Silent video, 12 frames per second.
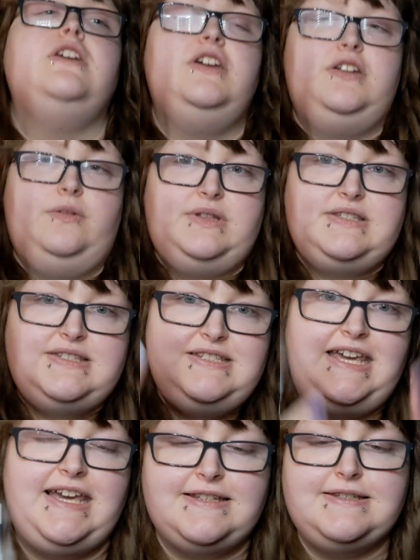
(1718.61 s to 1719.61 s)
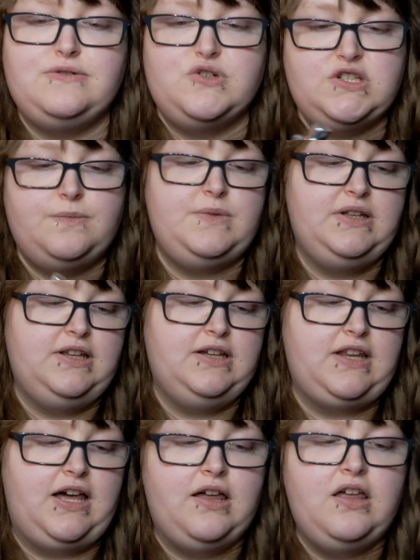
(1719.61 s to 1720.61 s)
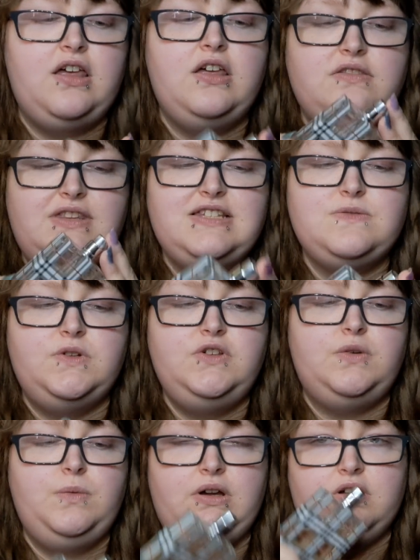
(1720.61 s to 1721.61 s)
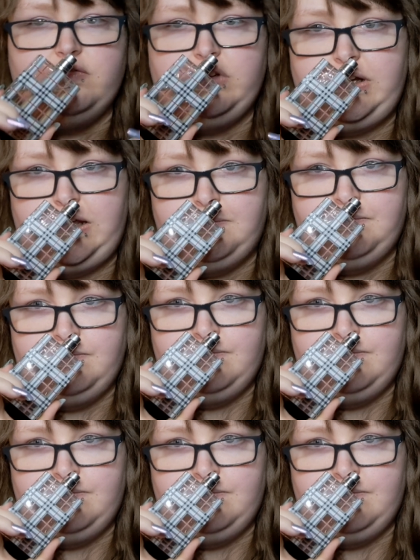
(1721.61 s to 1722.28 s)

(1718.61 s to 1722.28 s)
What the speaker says: you know, it's date or something like that. This one you can wear every day.